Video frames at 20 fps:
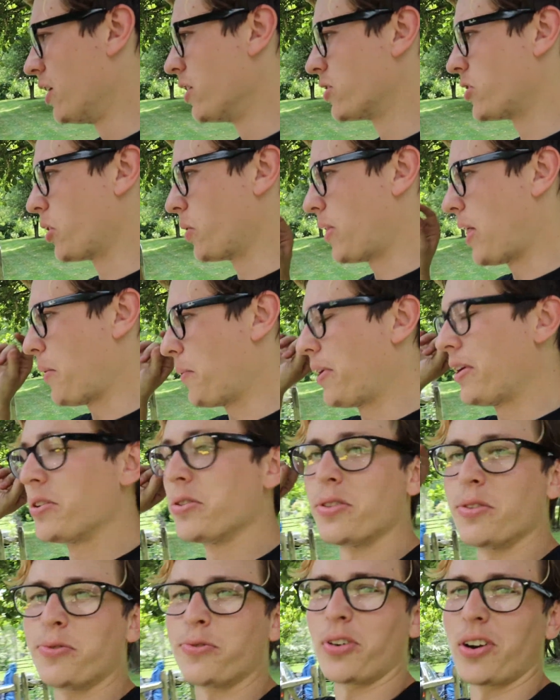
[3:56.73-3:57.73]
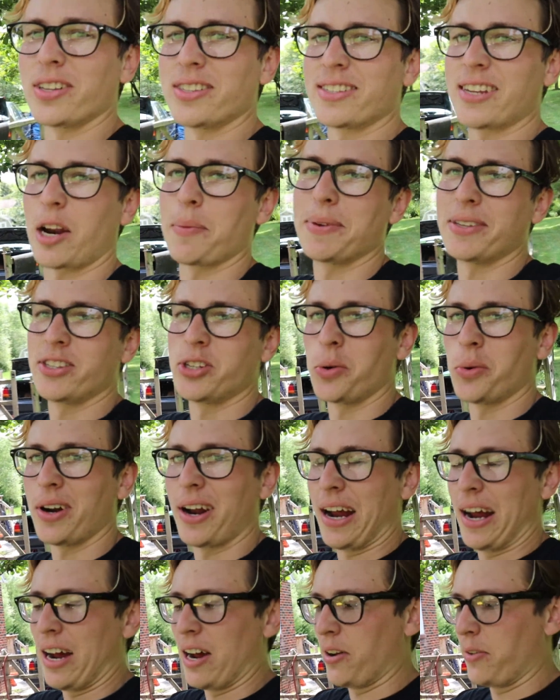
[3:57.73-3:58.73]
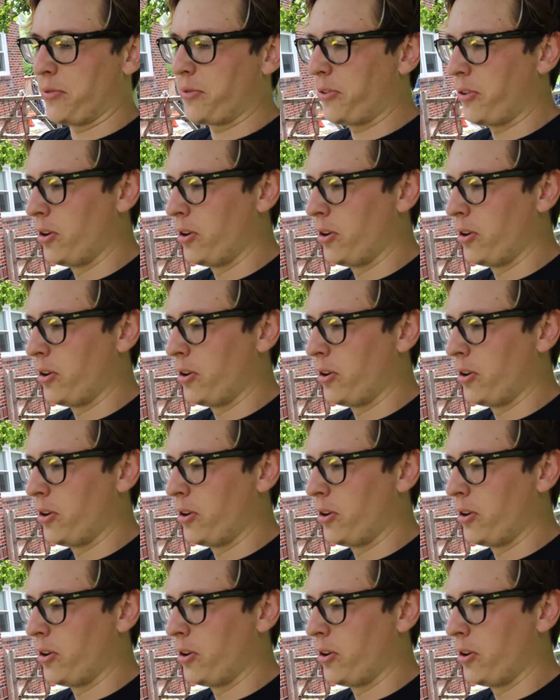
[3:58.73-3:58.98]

So then when I do the front side, it'll be 2.5.